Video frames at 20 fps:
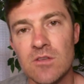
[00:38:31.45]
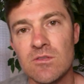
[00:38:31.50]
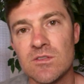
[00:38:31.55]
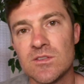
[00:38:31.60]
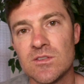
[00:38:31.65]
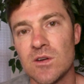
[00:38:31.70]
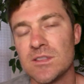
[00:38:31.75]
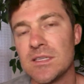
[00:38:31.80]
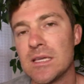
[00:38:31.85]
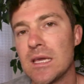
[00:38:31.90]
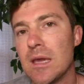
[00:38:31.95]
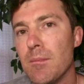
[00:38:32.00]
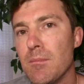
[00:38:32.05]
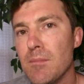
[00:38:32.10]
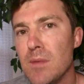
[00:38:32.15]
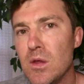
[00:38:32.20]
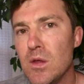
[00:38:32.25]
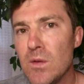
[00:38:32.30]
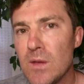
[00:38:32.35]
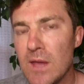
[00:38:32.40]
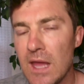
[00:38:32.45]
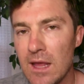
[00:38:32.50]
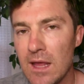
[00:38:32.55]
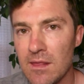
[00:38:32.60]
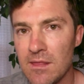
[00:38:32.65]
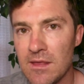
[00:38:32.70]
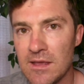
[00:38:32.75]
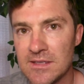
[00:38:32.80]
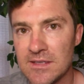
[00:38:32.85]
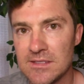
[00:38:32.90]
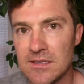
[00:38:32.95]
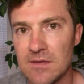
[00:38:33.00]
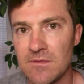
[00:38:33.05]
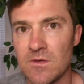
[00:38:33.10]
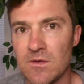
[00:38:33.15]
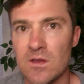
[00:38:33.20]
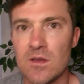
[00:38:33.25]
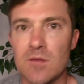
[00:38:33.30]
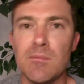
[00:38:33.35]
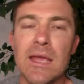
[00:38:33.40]
You start to communicate things
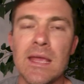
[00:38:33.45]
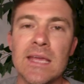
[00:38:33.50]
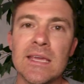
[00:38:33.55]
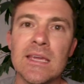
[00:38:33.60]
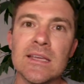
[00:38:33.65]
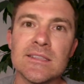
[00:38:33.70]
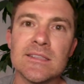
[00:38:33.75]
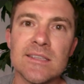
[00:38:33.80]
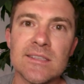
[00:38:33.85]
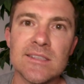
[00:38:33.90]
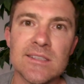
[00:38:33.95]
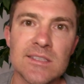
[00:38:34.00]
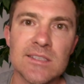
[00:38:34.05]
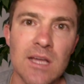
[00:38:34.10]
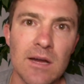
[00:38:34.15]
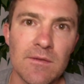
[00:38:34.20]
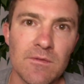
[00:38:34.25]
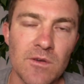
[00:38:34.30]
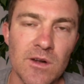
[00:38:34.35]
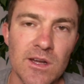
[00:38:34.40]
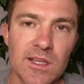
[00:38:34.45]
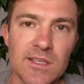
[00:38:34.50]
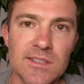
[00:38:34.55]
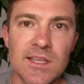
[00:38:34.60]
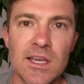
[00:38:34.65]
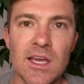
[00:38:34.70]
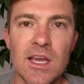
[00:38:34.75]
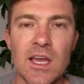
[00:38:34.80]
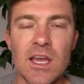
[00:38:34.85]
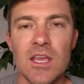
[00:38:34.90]
different. You're making discoveries.